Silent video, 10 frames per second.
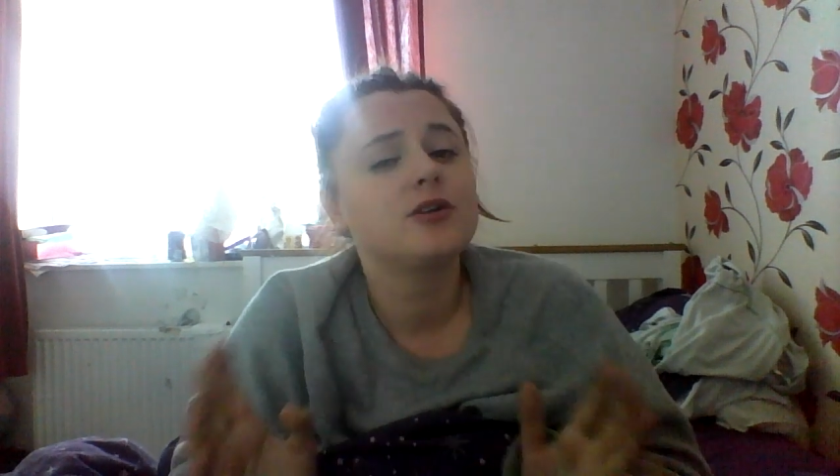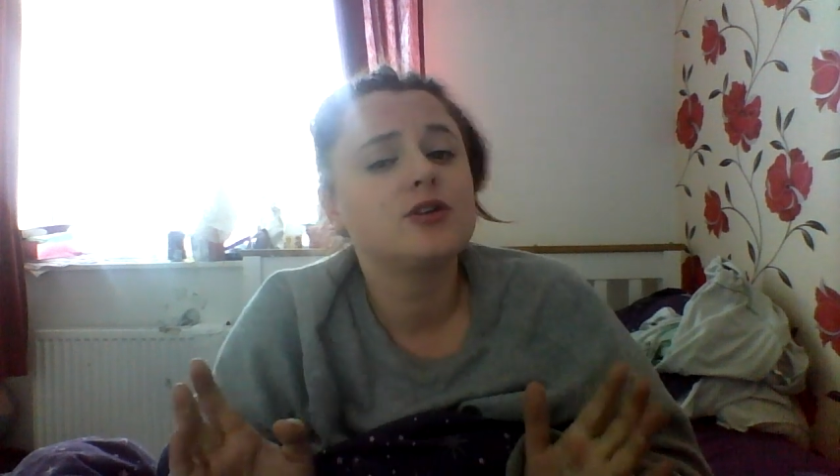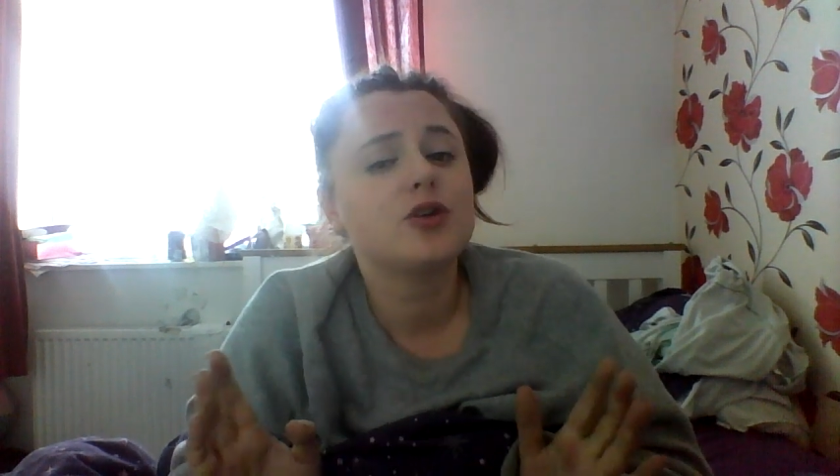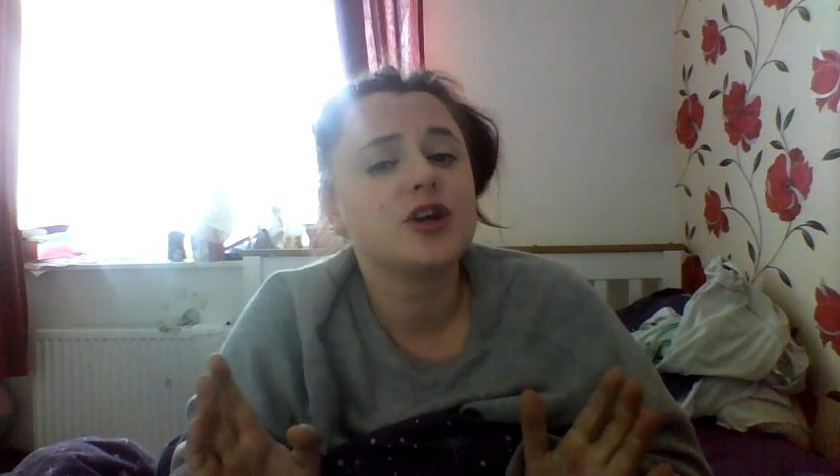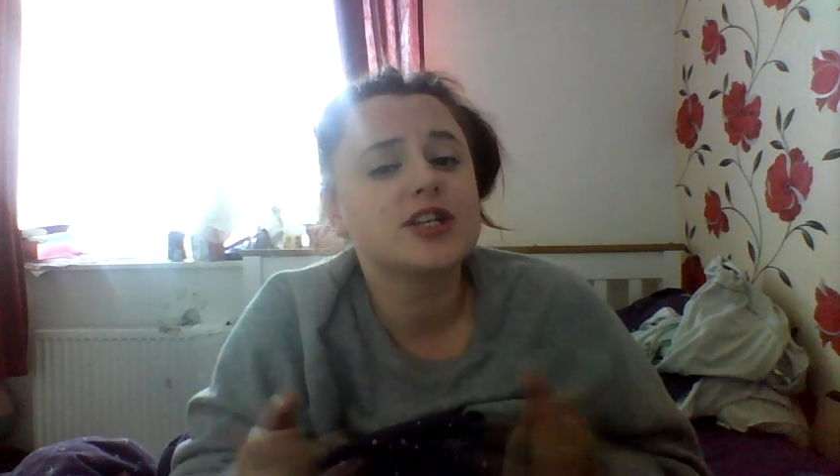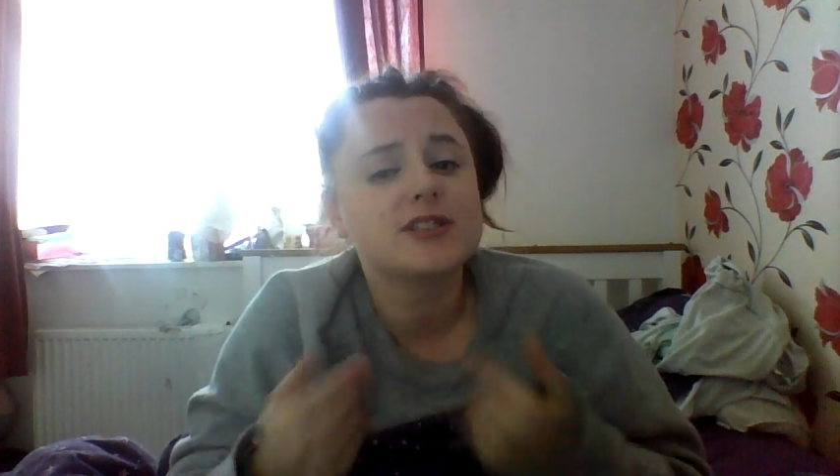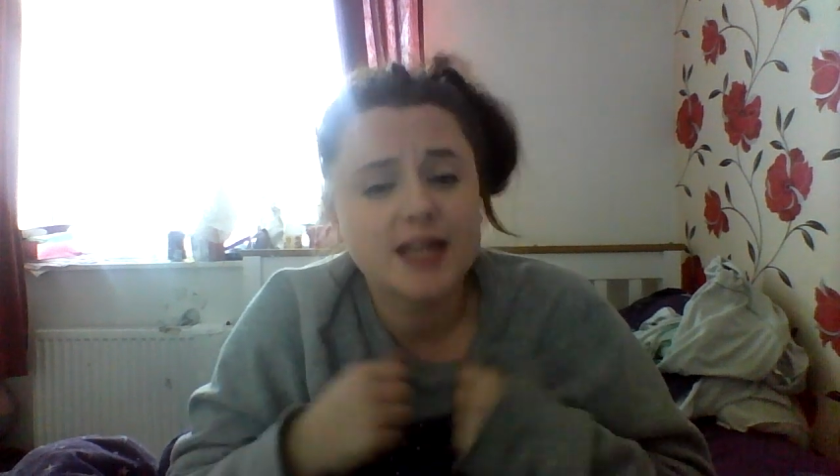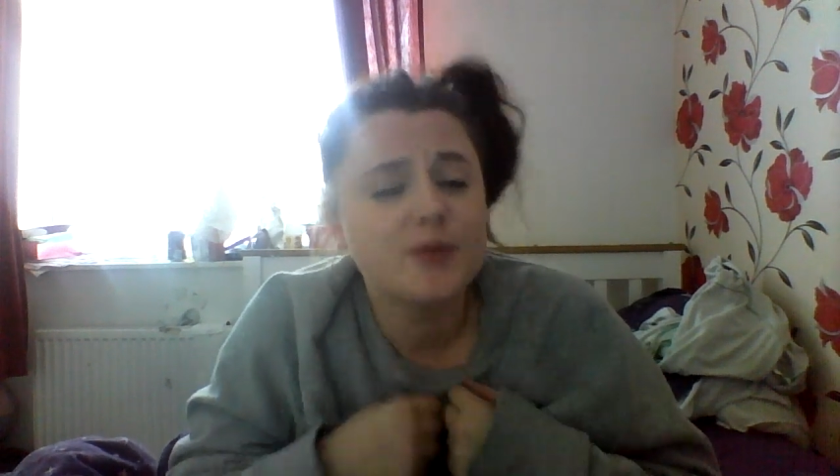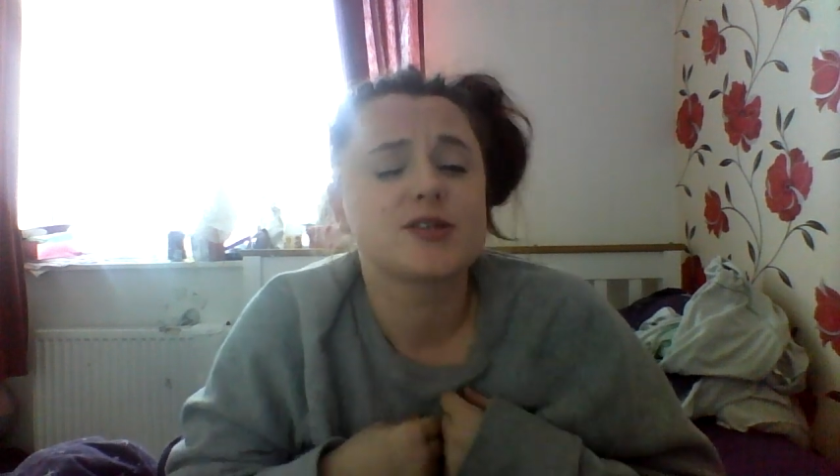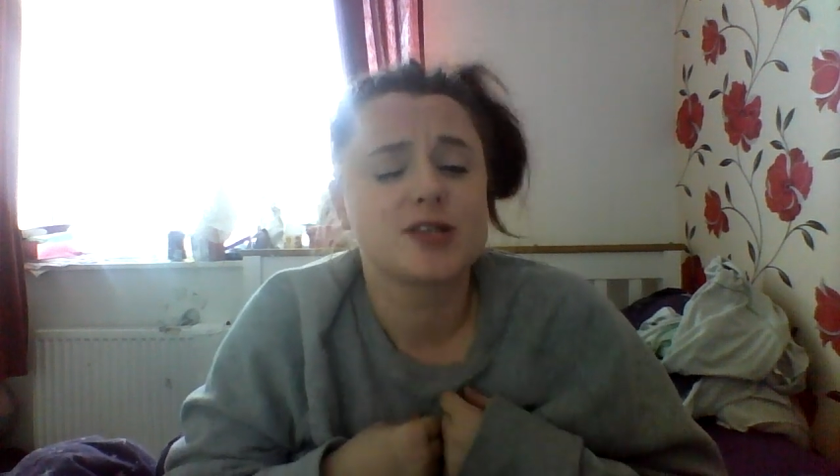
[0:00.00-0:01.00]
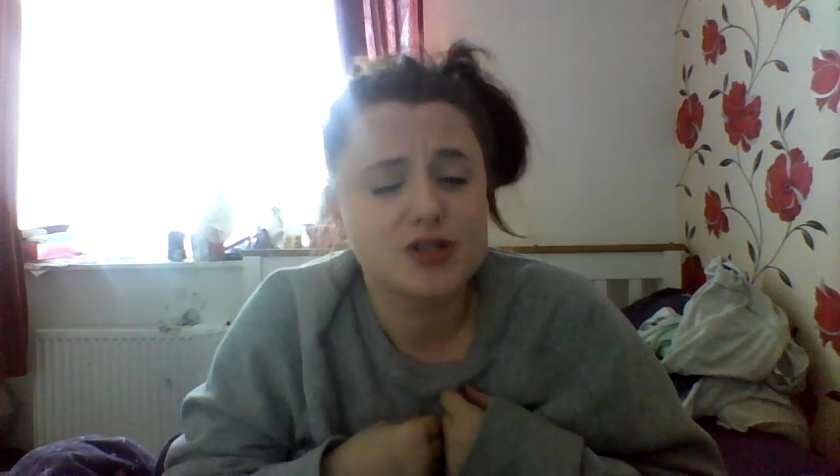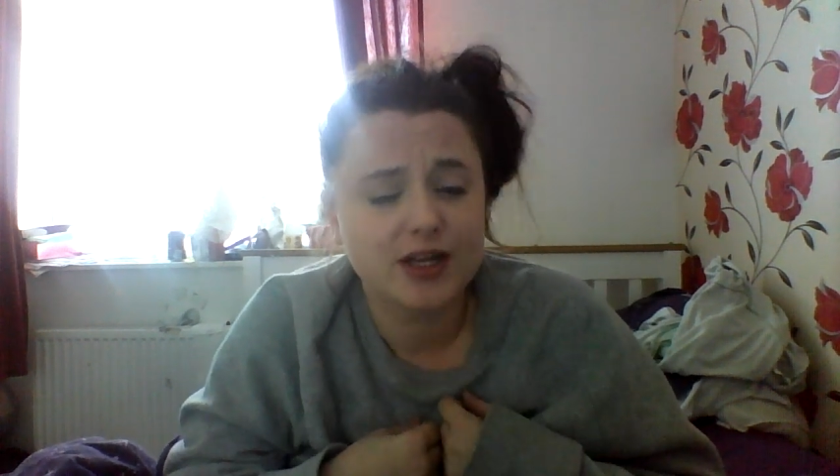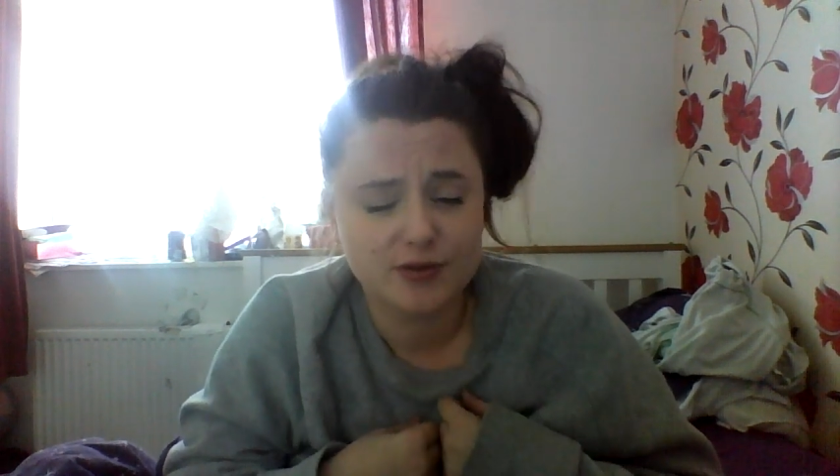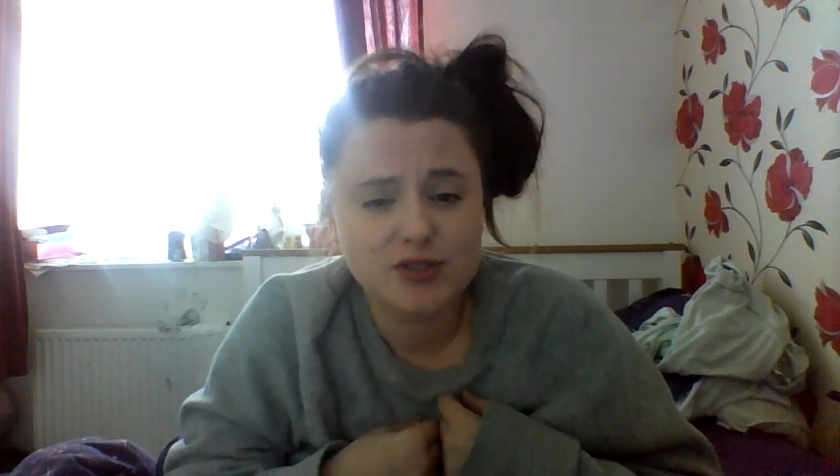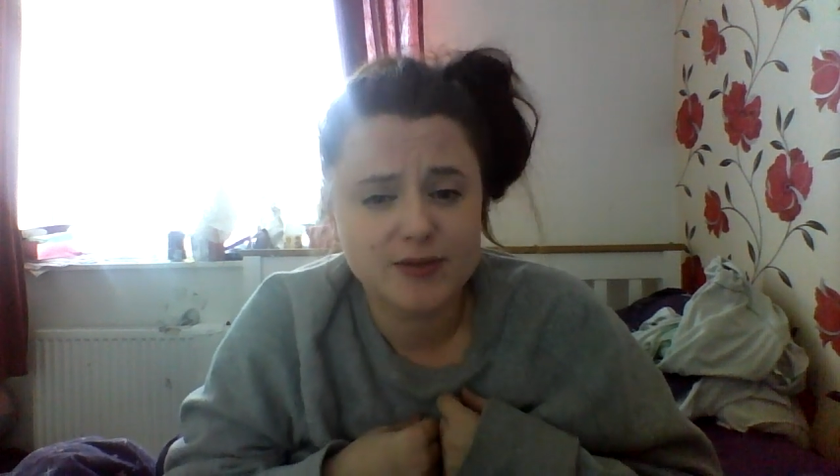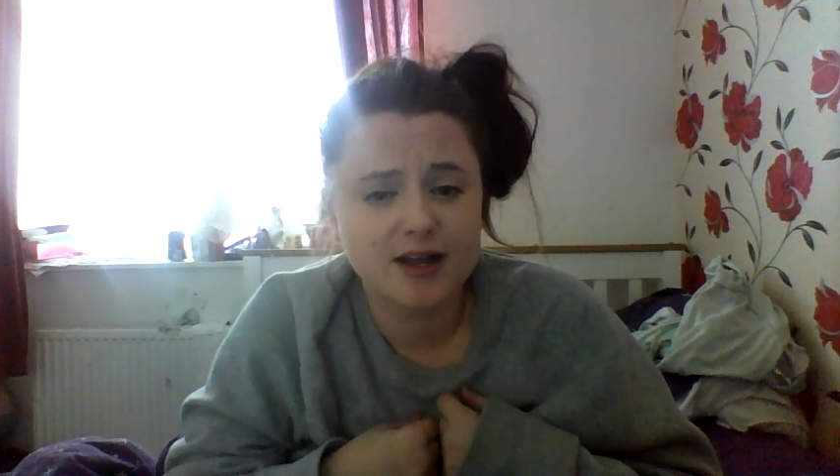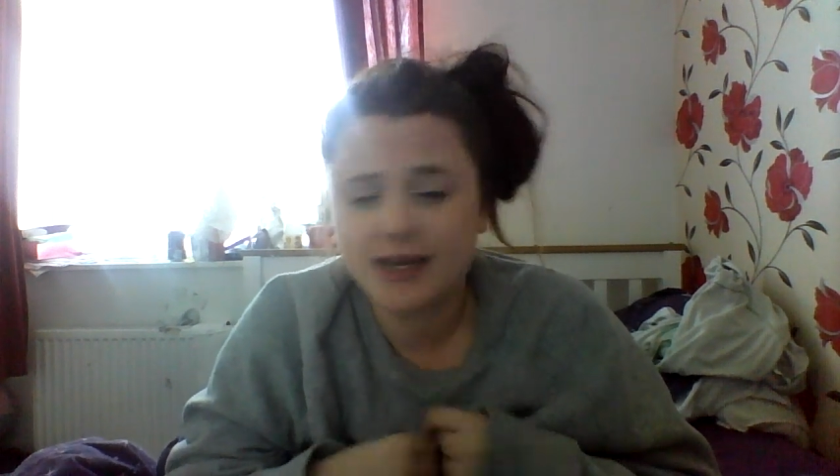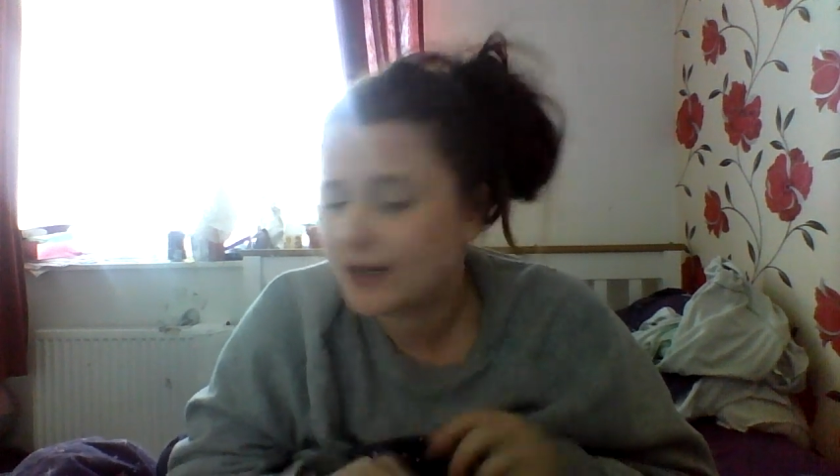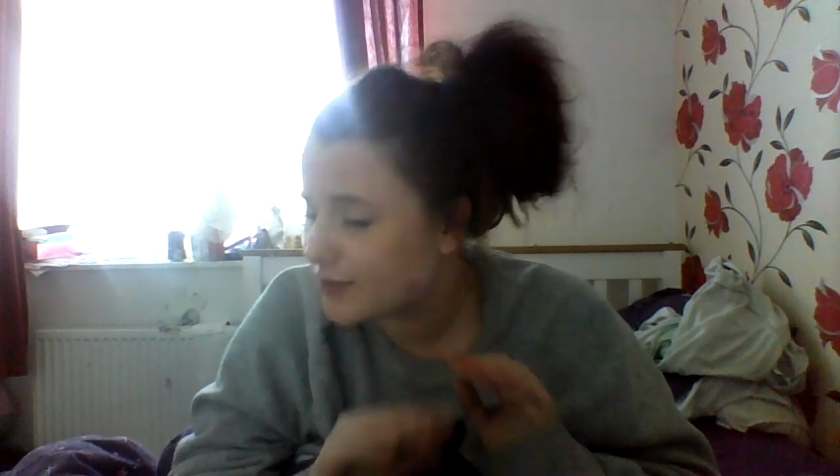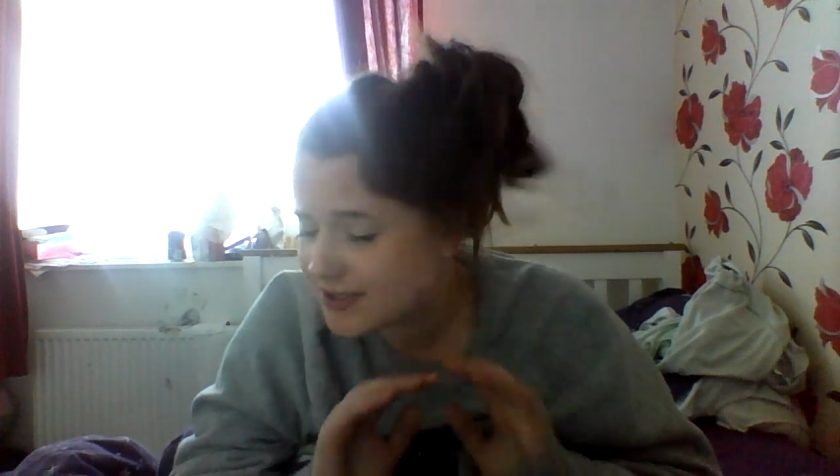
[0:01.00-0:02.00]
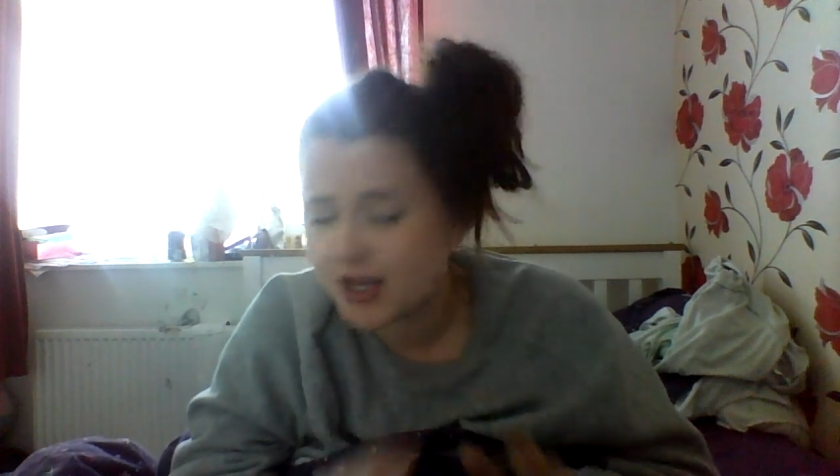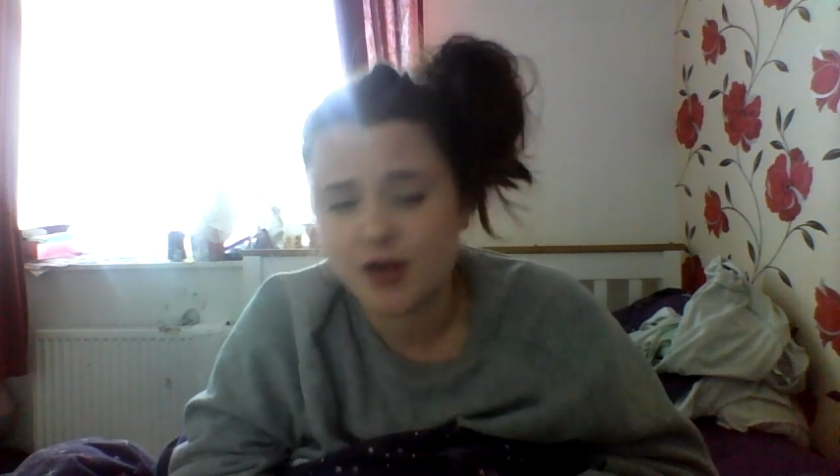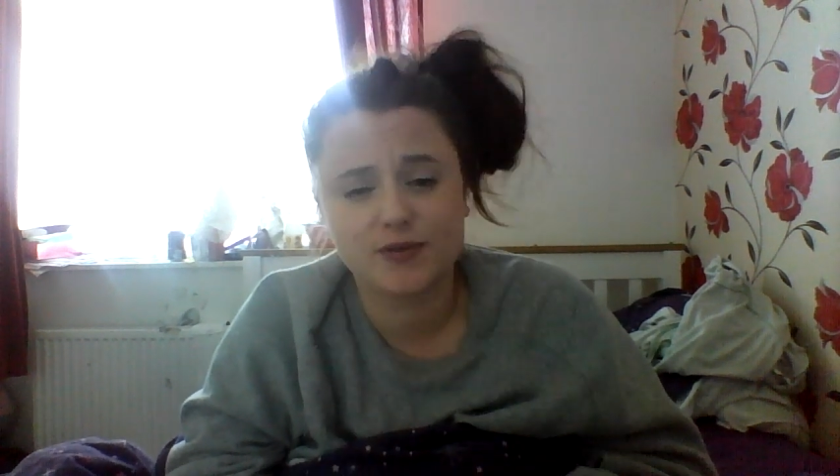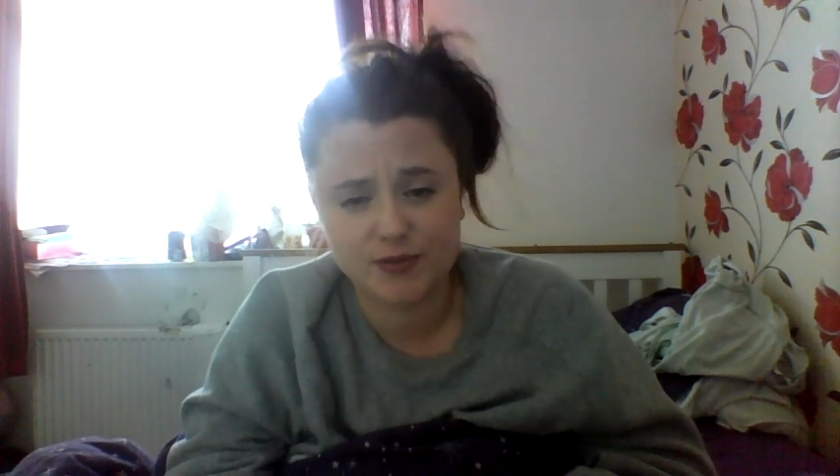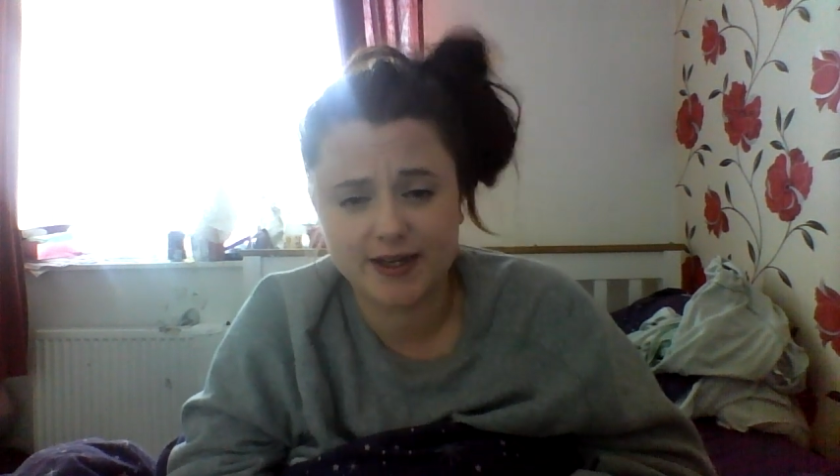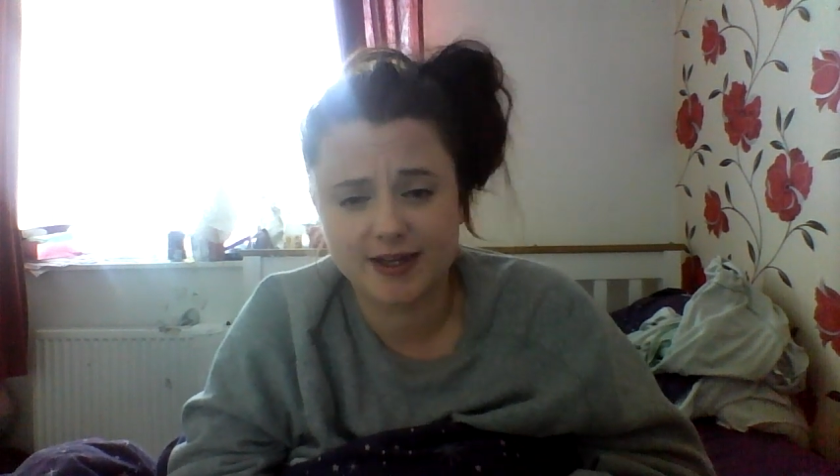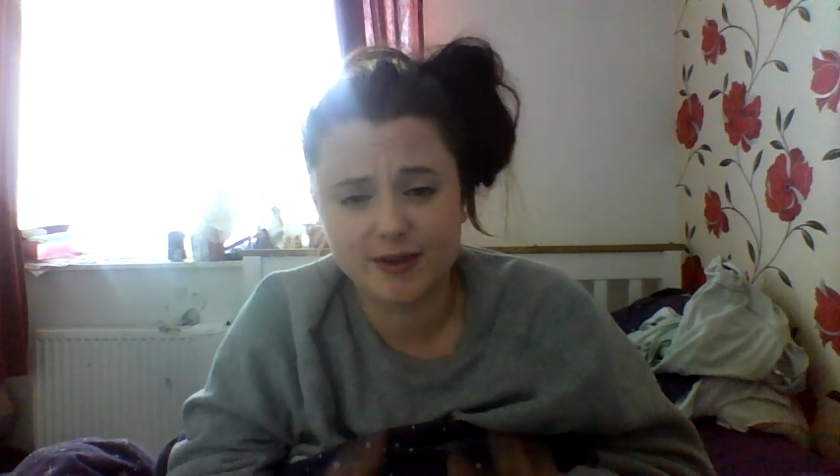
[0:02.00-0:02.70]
Gorgeous. He was such a little sweet. He was so sweet.